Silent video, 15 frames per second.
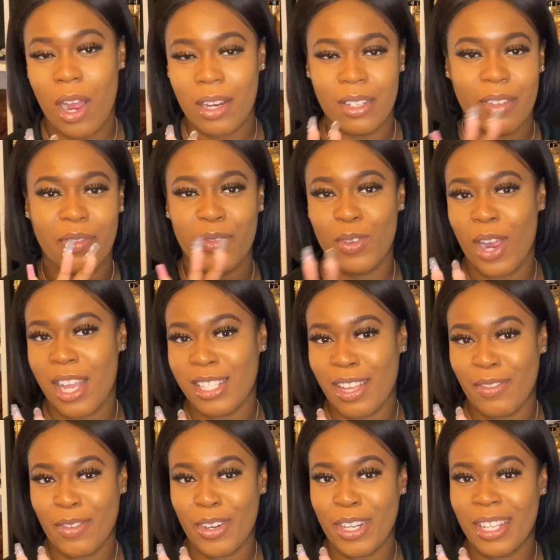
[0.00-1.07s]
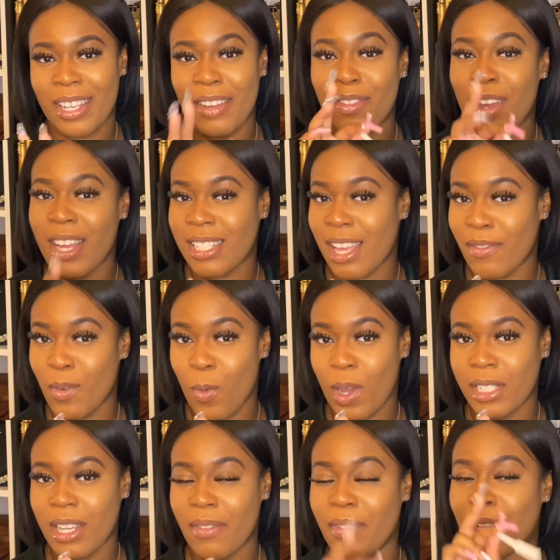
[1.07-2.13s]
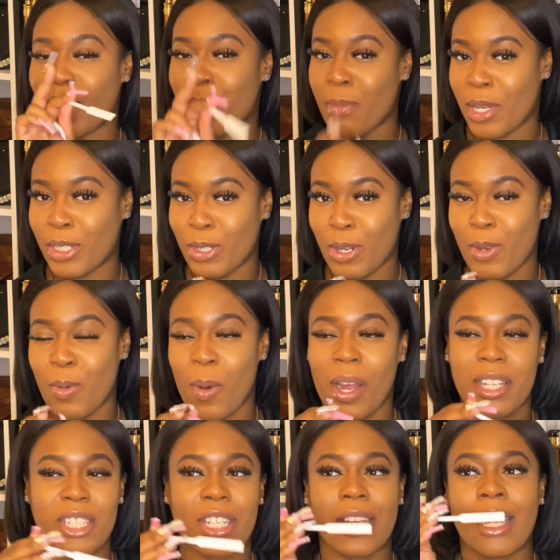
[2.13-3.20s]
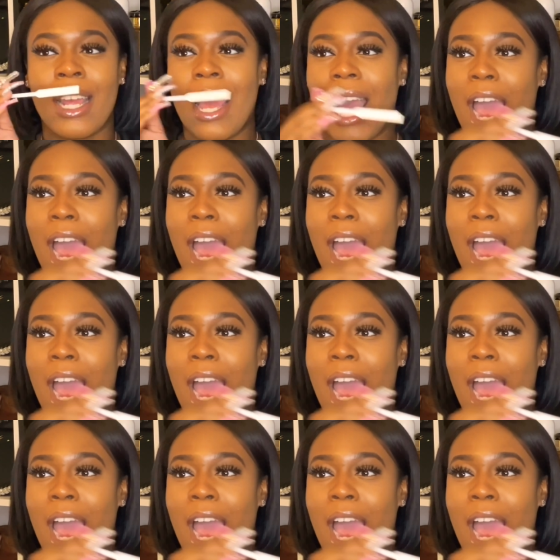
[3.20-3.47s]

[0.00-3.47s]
If you guys haven't watched that video, make sure you watch it.